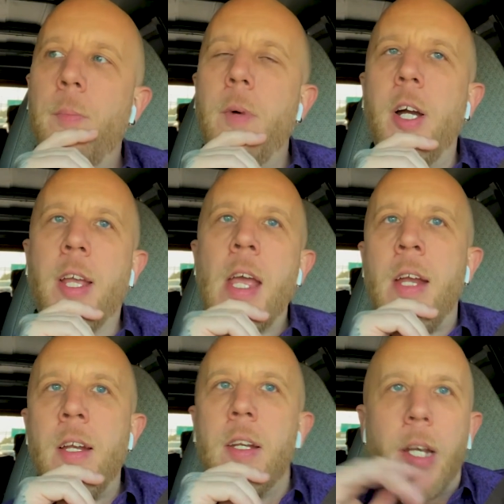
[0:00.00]

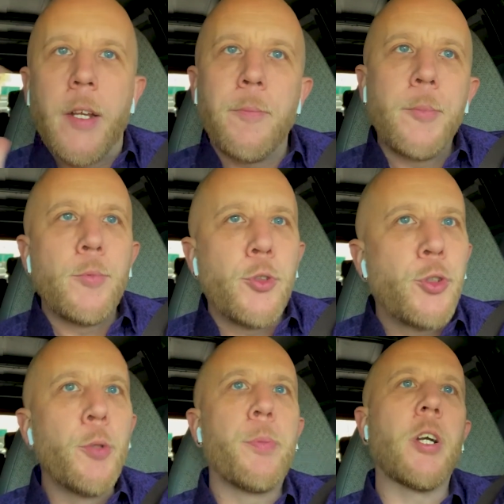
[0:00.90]
Again,
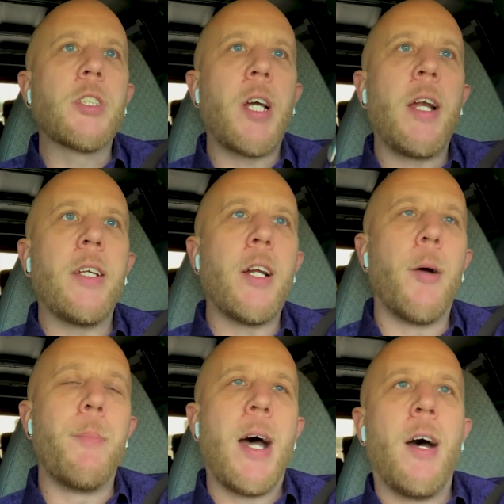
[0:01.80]
super excited
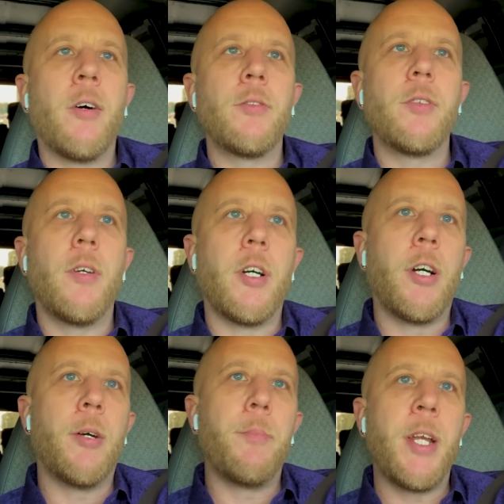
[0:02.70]
about
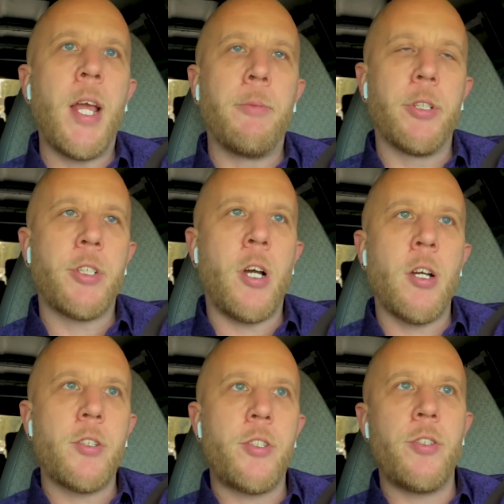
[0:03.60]
being able to
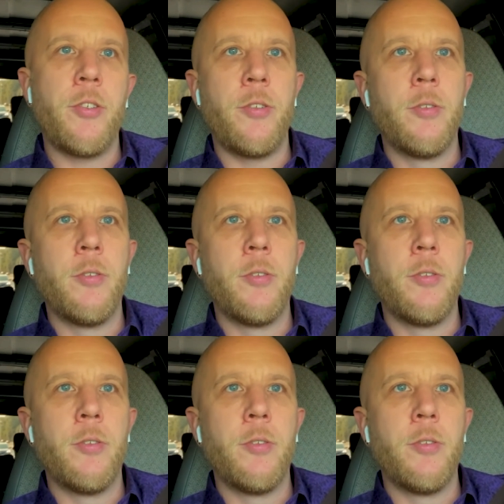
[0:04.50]
talk to